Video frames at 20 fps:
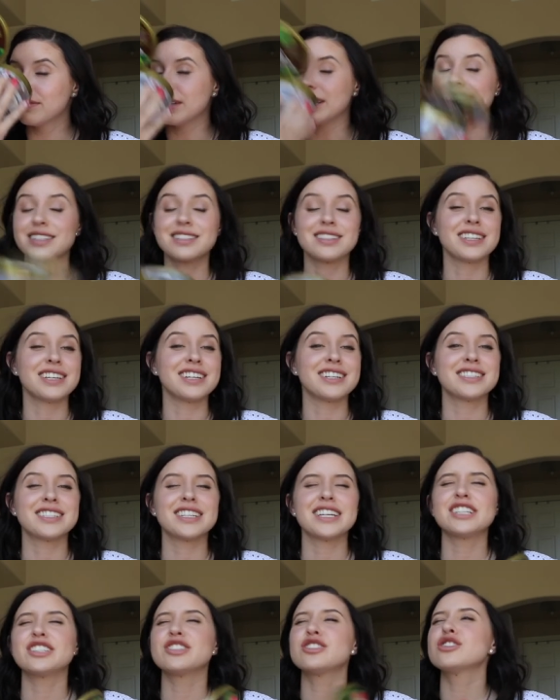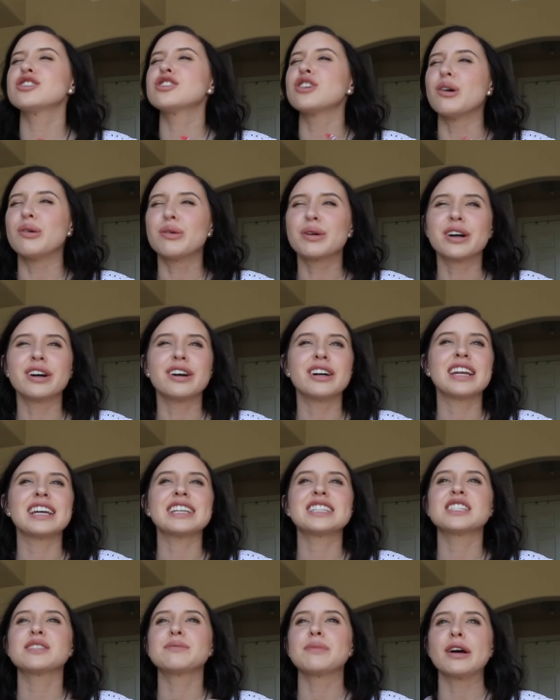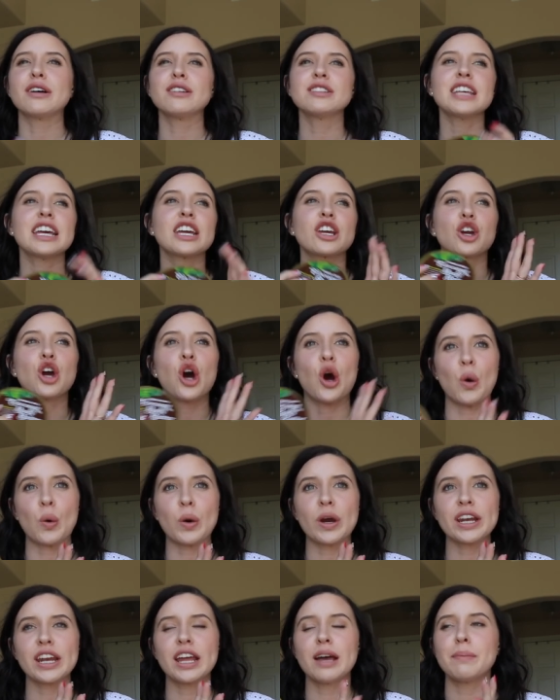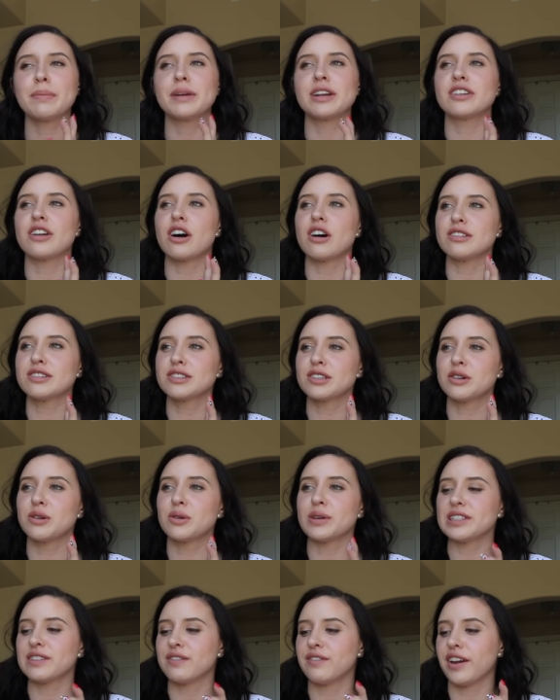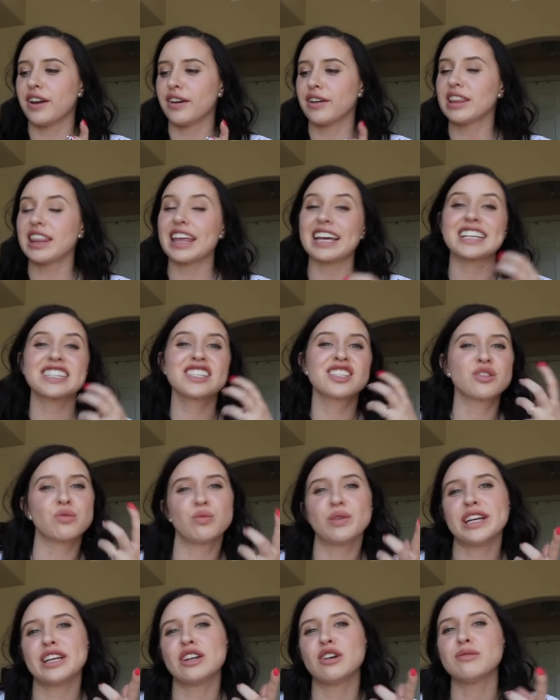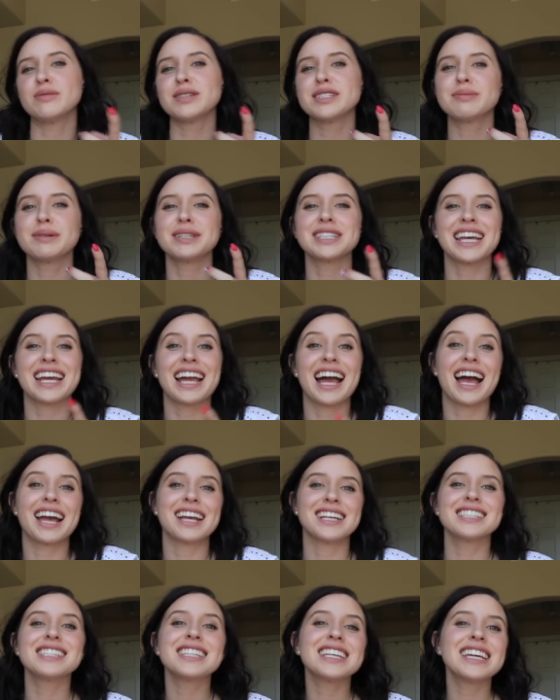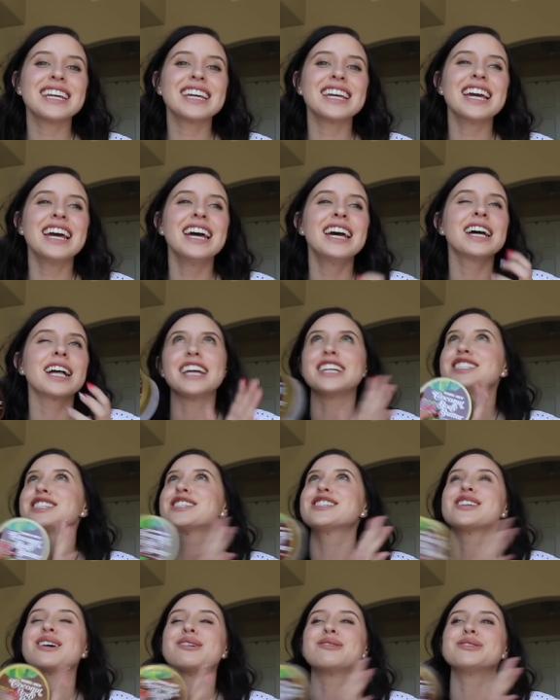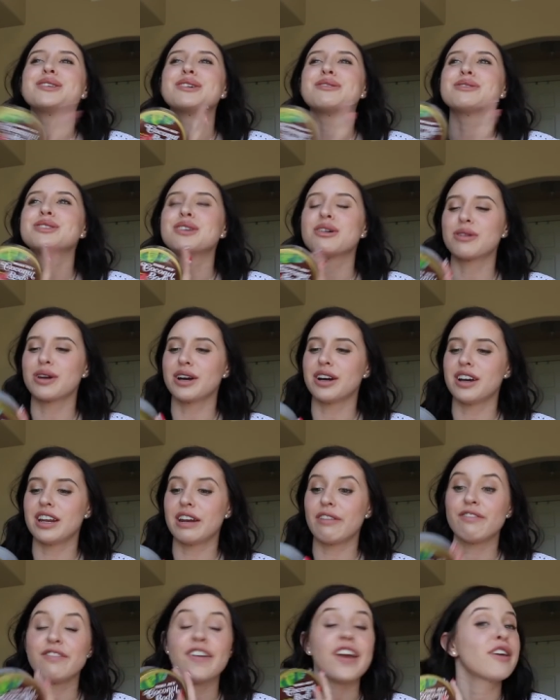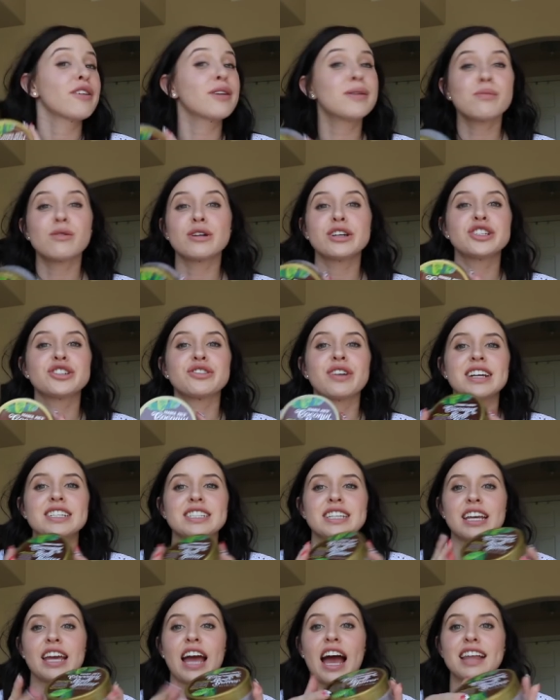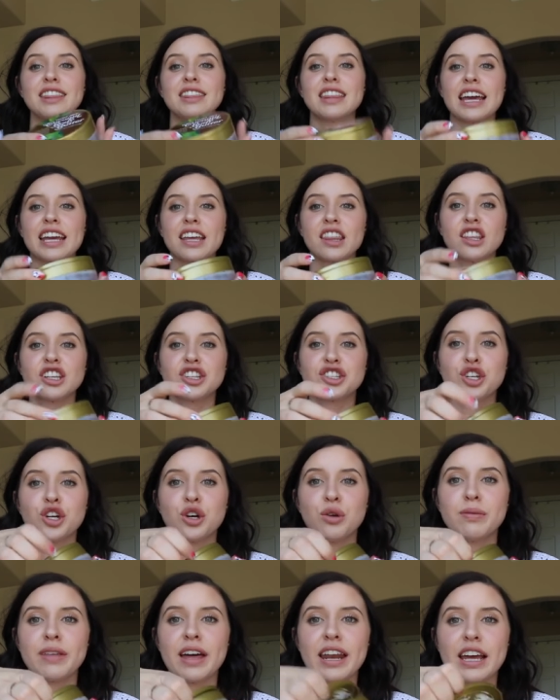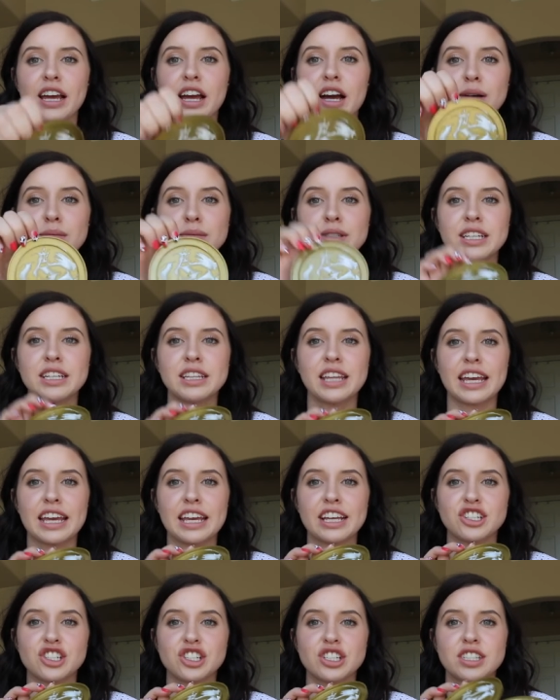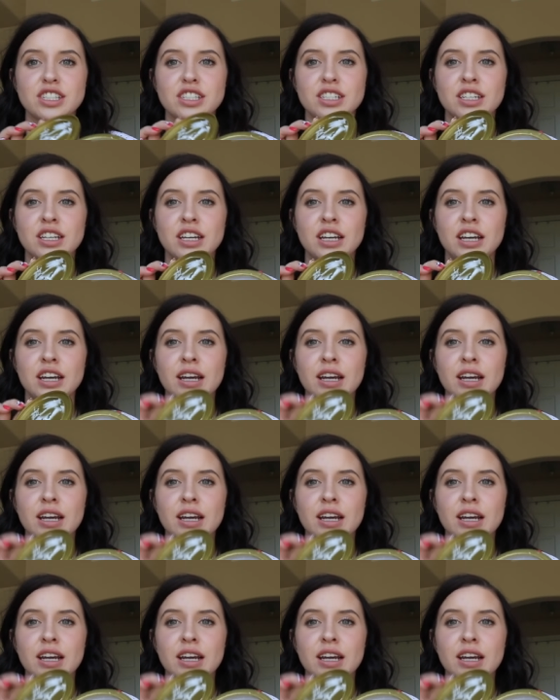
it's this. It's so good. It smells like coconut, but it also is very like sweet, almost smells like icing. It's so good. Very moisturizing. I like the tube that it comes in, like it just